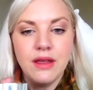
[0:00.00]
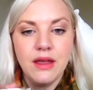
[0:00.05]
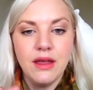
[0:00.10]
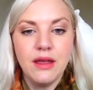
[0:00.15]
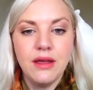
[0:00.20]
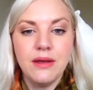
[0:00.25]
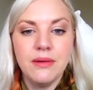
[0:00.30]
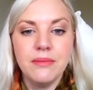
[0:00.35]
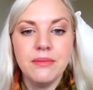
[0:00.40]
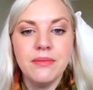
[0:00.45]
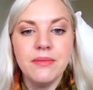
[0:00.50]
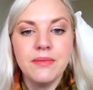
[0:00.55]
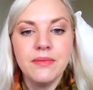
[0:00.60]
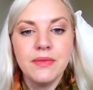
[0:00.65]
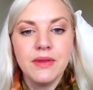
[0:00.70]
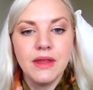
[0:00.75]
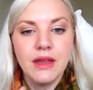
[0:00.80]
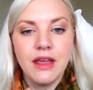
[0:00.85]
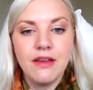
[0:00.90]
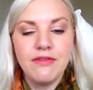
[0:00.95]

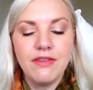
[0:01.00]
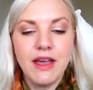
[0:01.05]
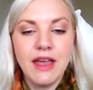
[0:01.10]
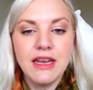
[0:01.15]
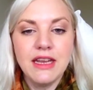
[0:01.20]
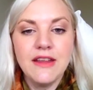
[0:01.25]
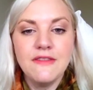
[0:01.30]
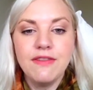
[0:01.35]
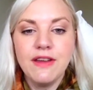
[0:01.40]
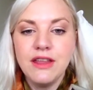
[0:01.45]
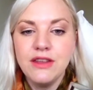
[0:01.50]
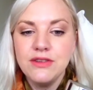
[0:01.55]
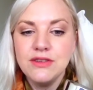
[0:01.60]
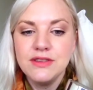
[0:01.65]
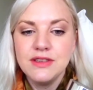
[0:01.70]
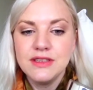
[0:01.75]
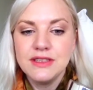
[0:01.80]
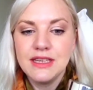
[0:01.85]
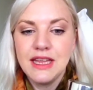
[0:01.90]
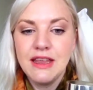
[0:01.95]
I find if I
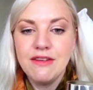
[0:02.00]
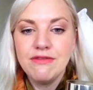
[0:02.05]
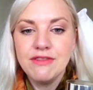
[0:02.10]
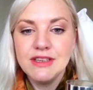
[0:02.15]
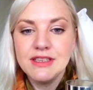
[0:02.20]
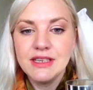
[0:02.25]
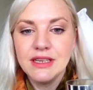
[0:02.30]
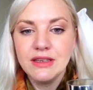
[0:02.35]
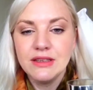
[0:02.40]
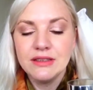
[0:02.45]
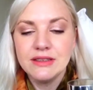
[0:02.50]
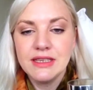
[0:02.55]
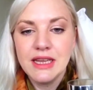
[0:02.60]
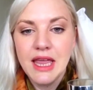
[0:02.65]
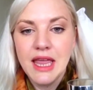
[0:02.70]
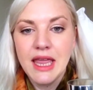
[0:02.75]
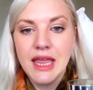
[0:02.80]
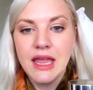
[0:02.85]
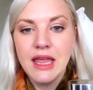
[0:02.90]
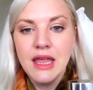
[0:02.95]
use this every single
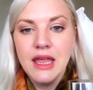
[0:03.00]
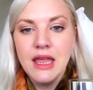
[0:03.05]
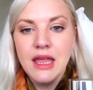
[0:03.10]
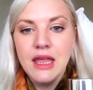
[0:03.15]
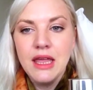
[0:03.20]
day,